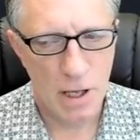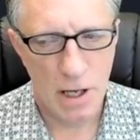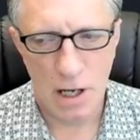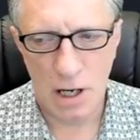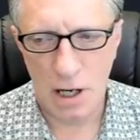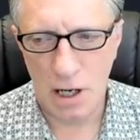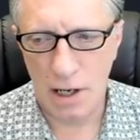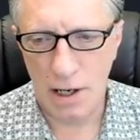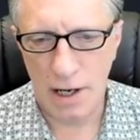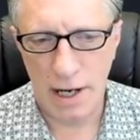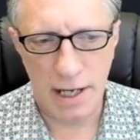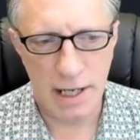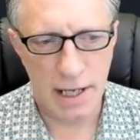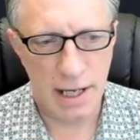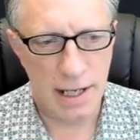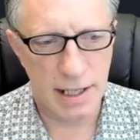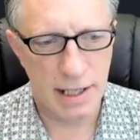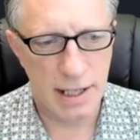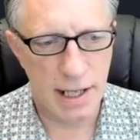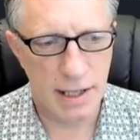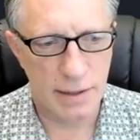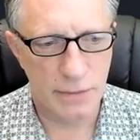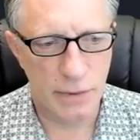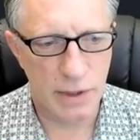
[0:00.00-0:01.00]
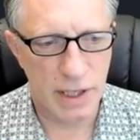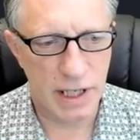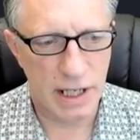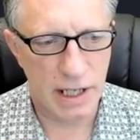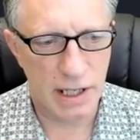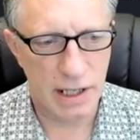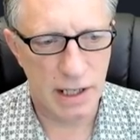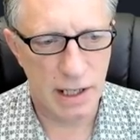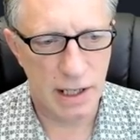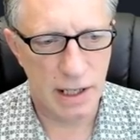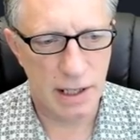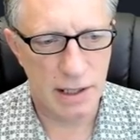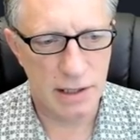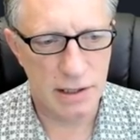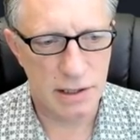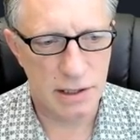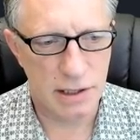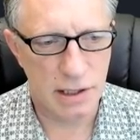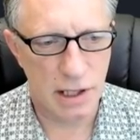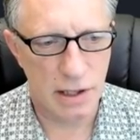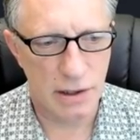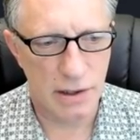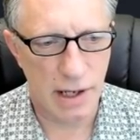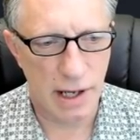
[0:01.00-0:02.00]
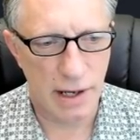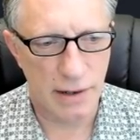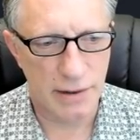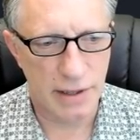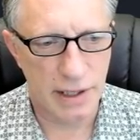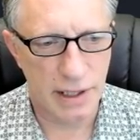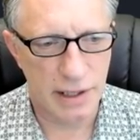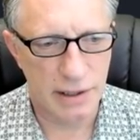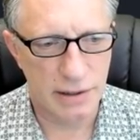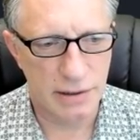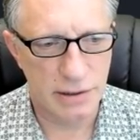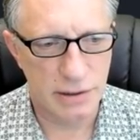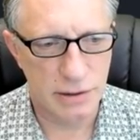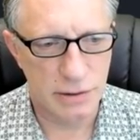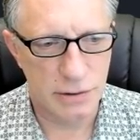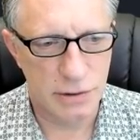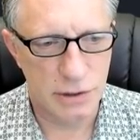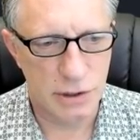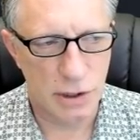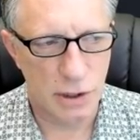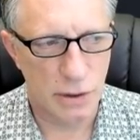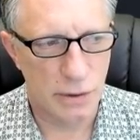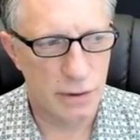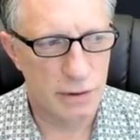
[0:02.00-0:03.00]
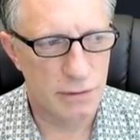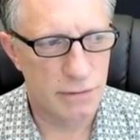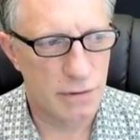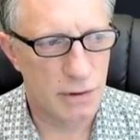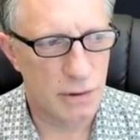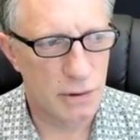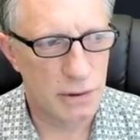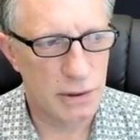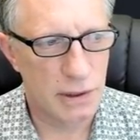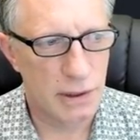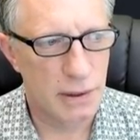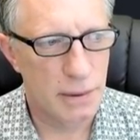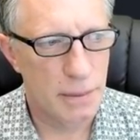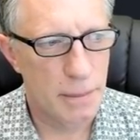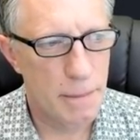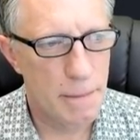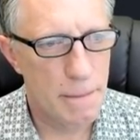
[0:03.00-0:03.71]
All right, and then we can uh, just go down here to Show in Folder.